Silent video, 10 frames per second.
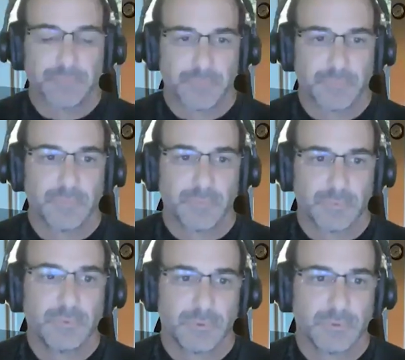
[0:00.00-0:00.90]
important
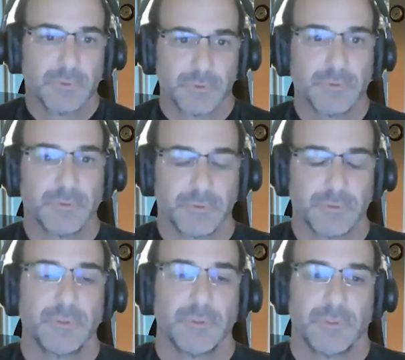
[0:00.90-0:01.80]
for
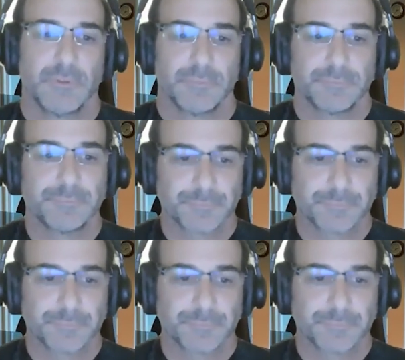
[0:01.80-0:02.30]
companies to do.